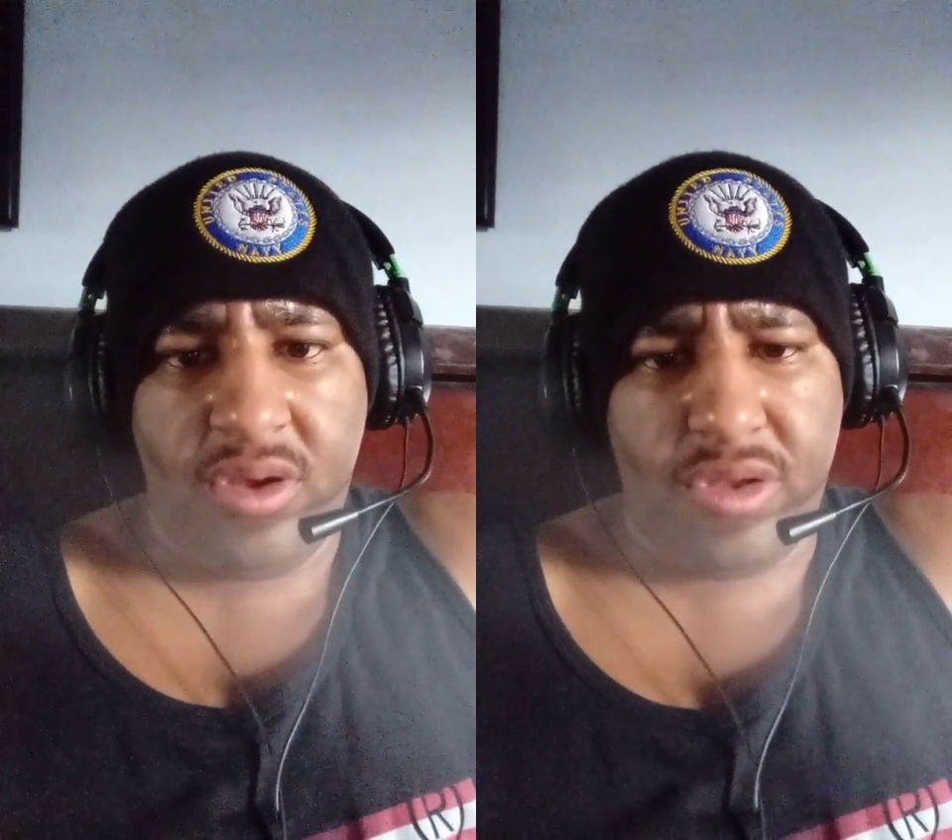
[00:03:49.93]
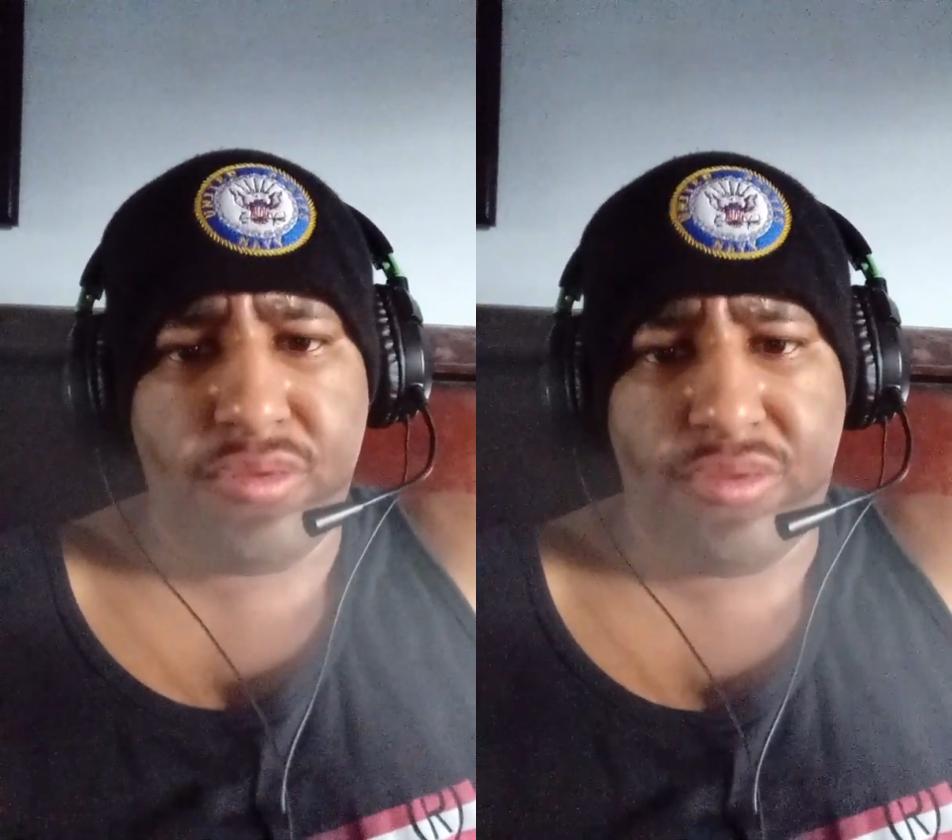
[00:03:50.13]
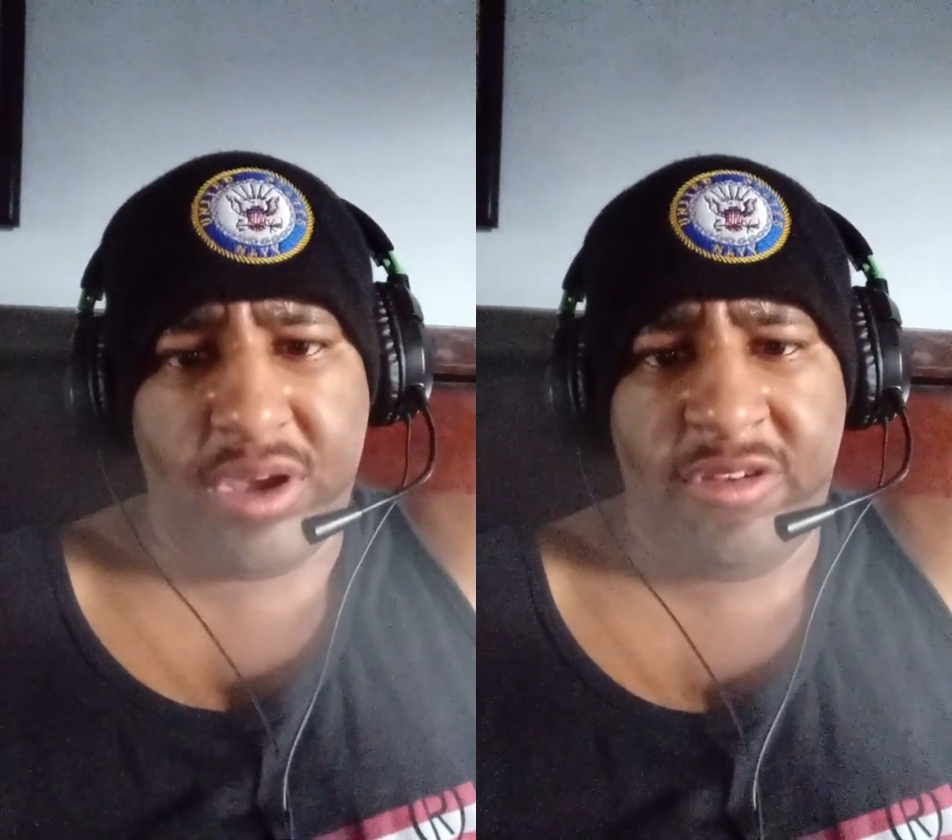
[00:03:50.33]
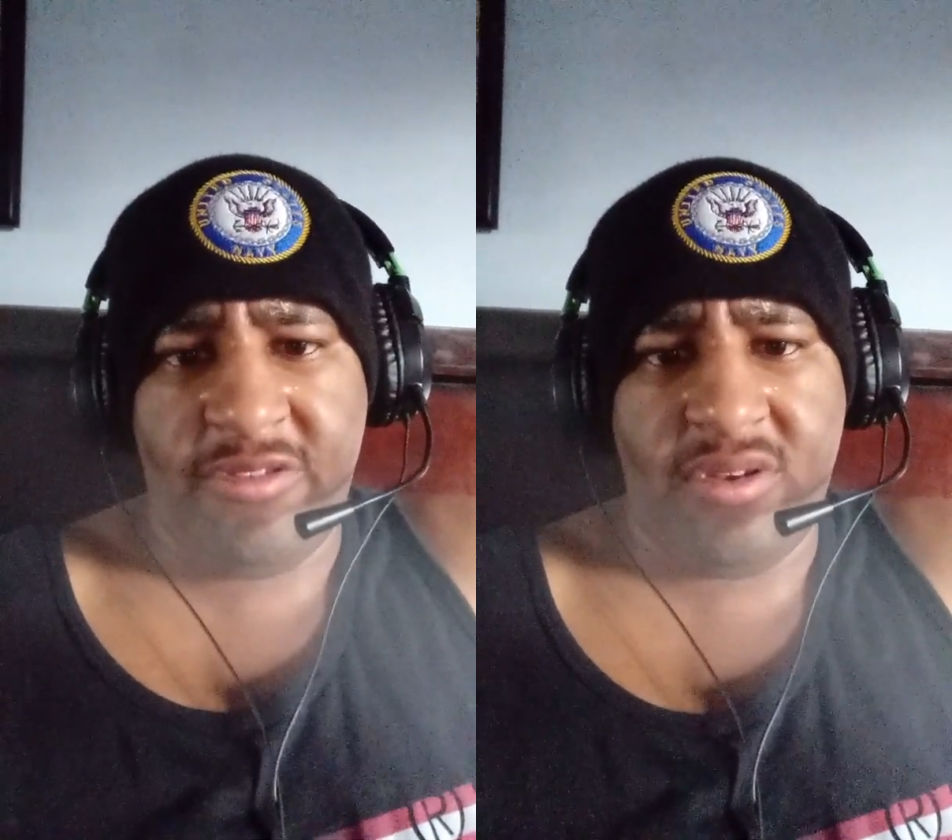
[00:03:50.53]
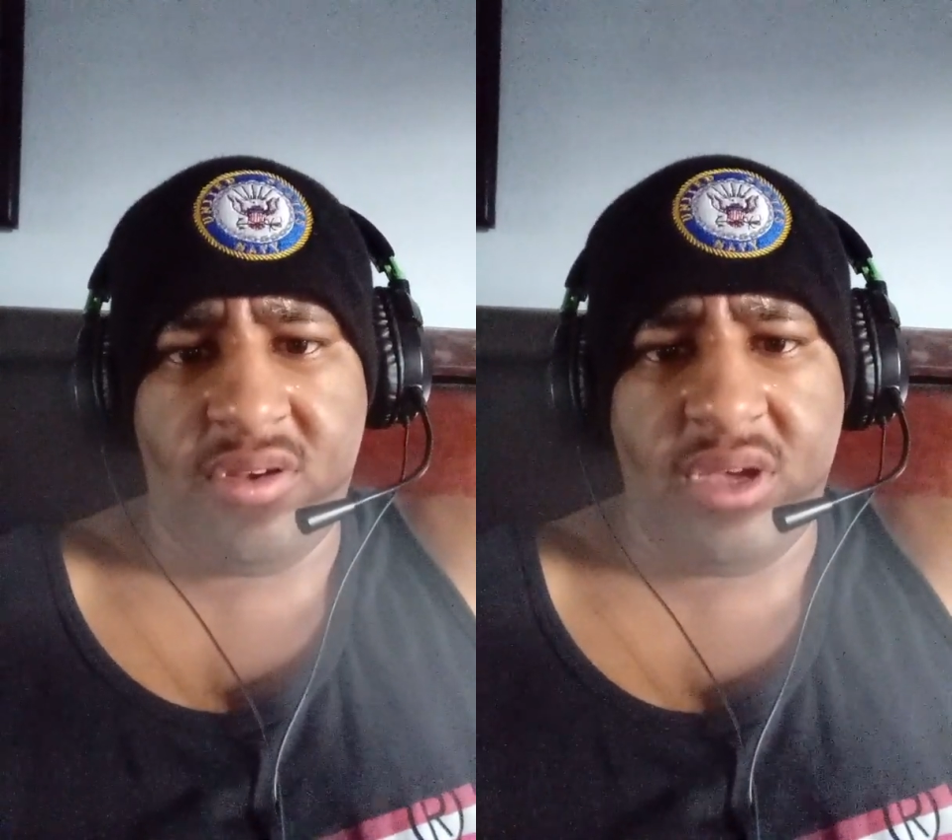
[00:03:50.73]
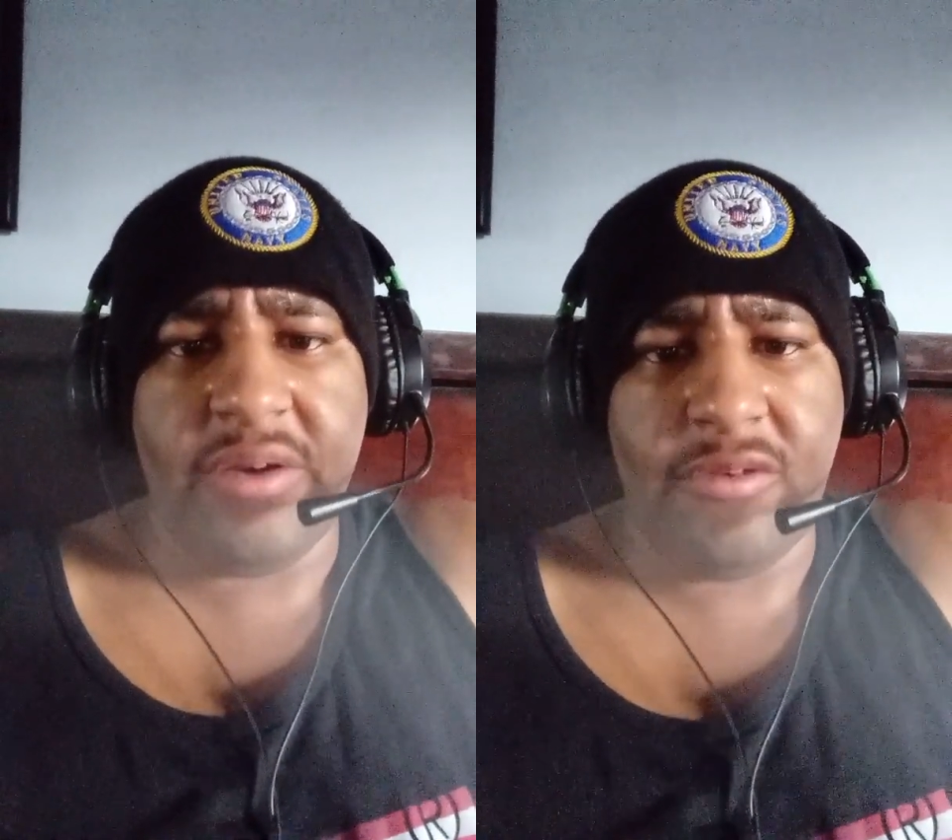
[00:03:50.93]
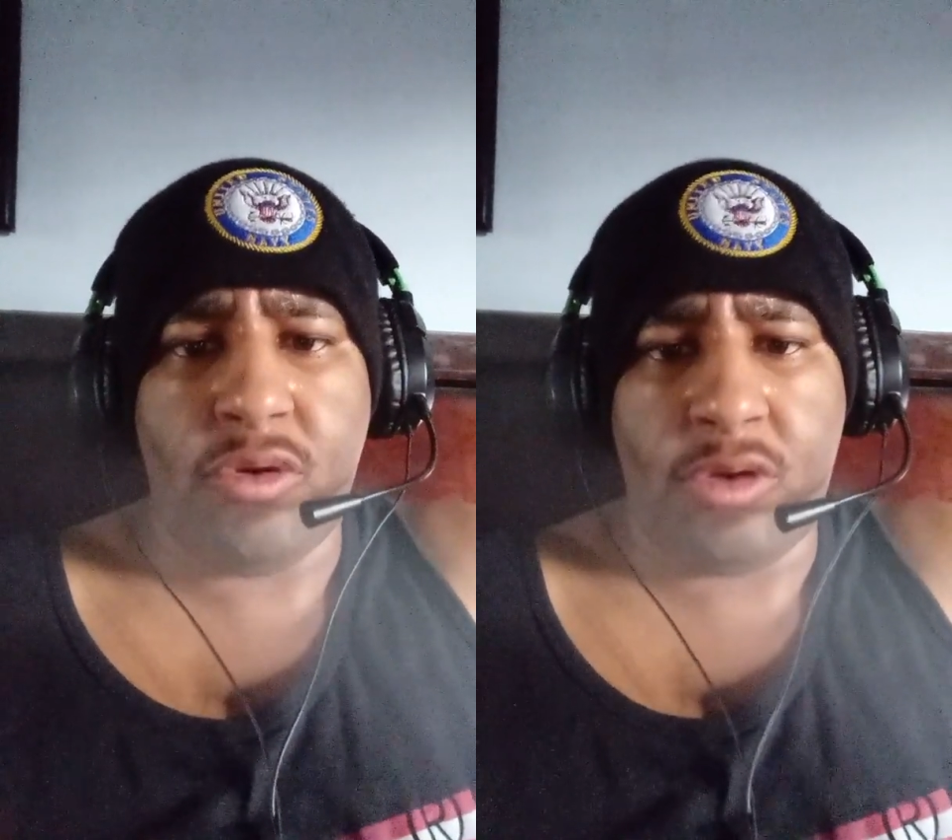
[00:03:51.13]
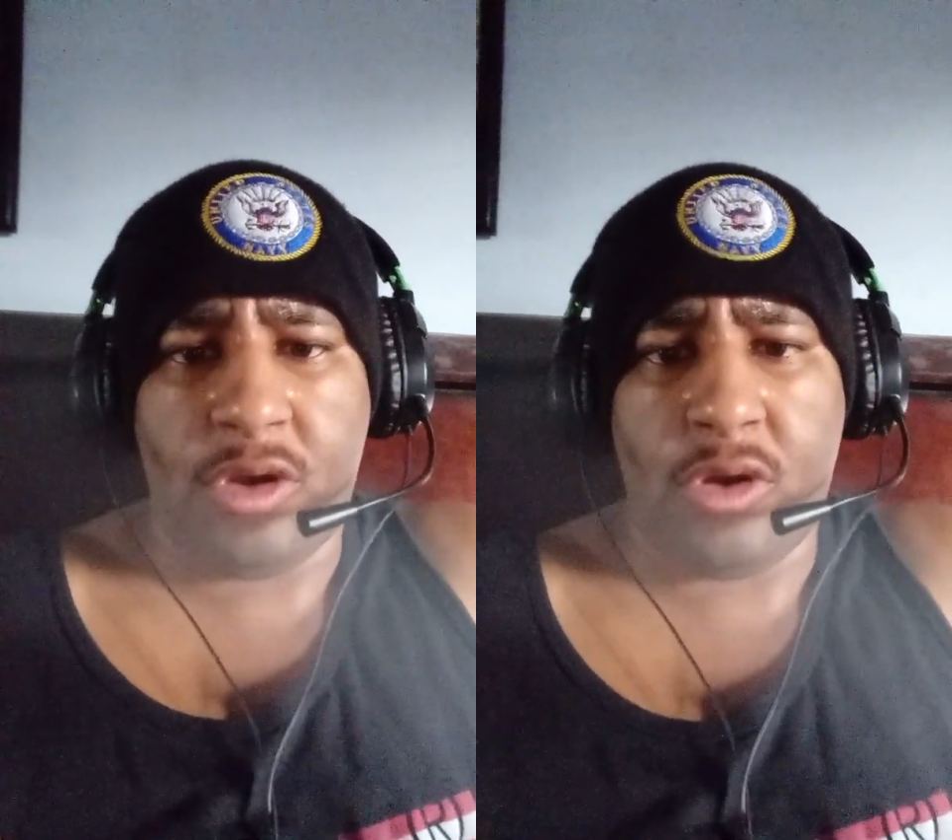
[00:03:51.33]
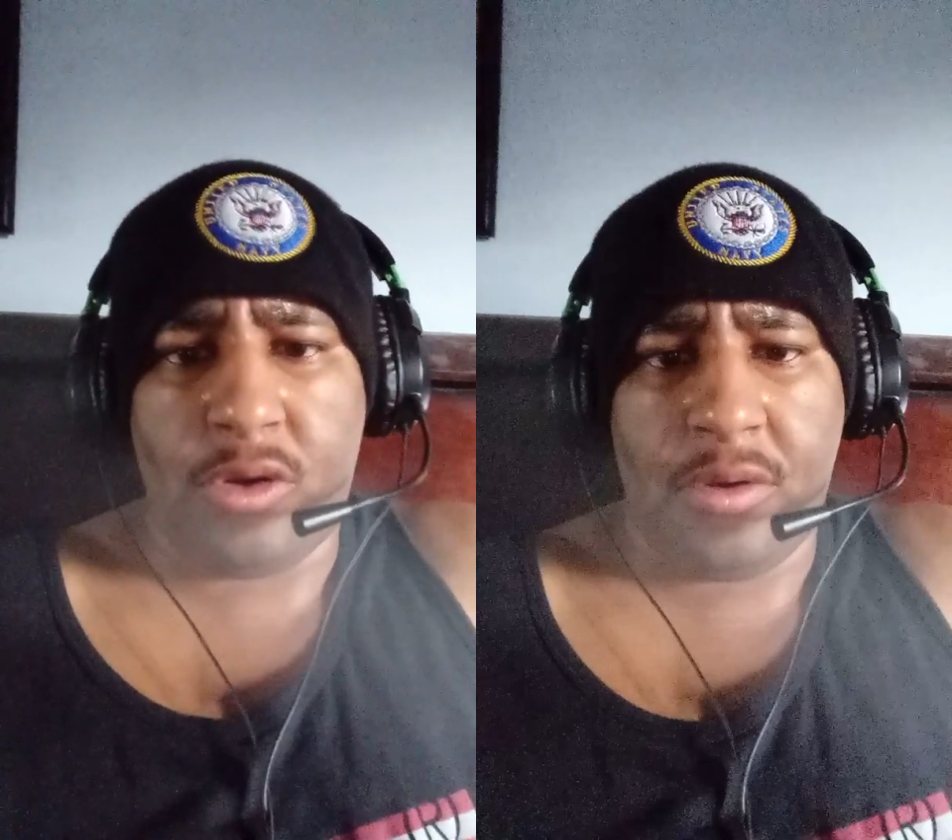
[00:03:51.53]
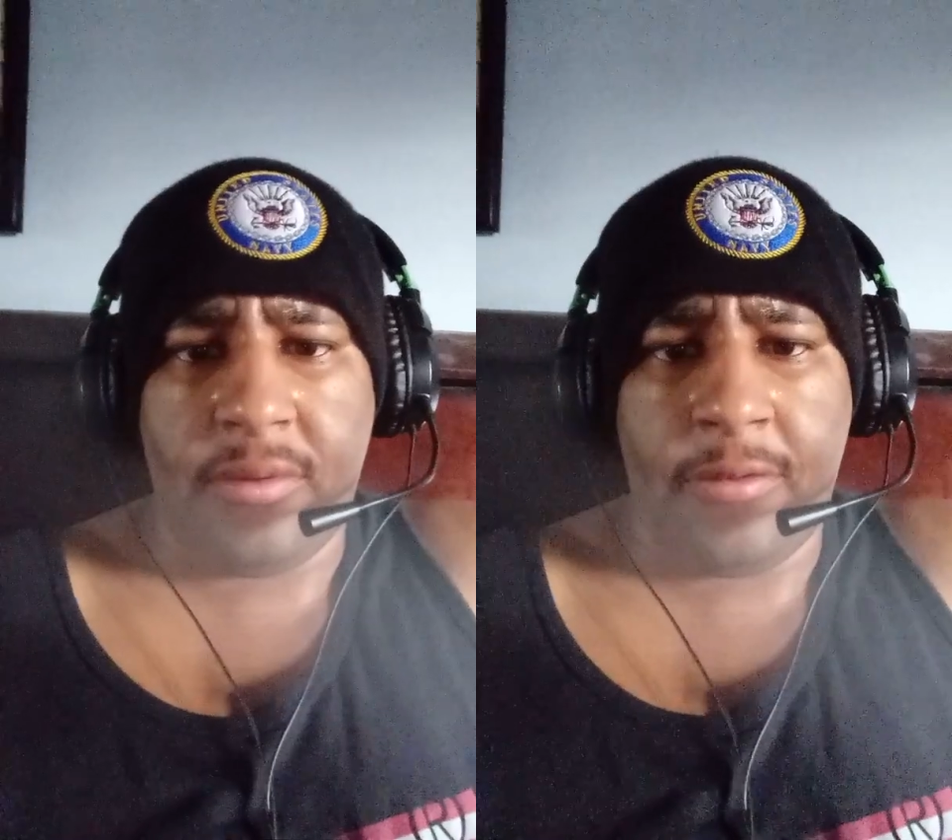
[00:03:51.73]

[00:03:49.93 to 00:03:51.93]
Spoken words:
You're the wife of Owen Hart.